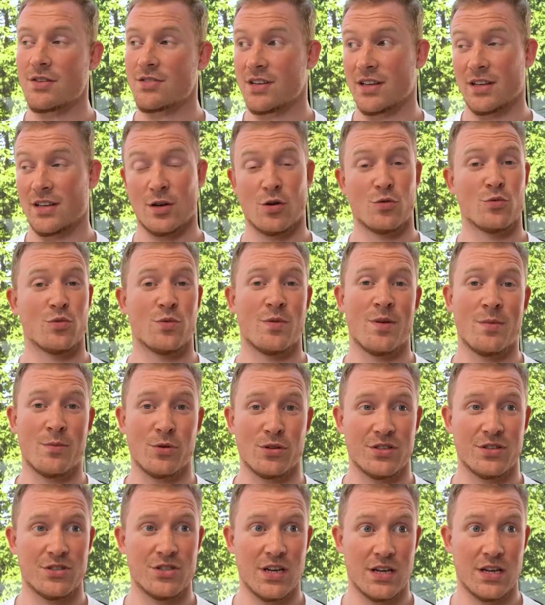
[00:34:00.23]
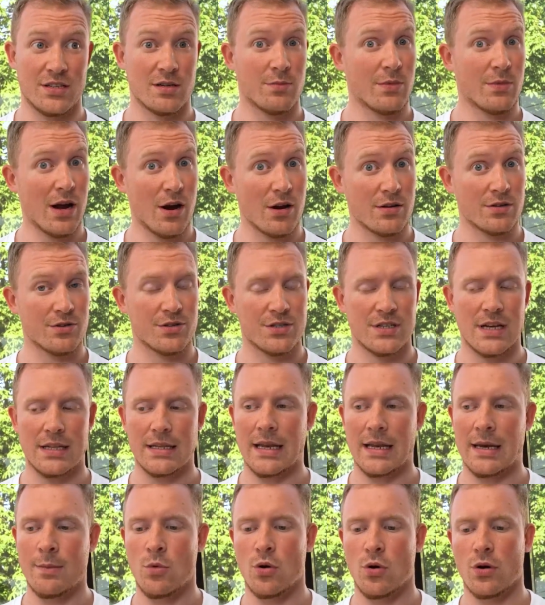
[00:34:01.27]
and I don't remember the GSM character set
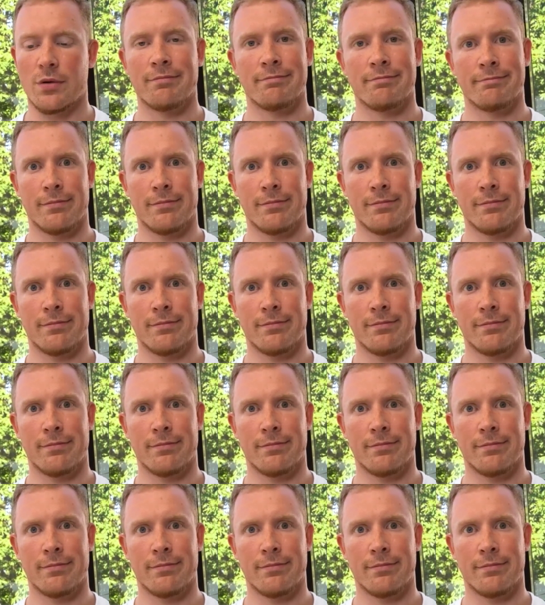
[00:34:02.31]
anymore.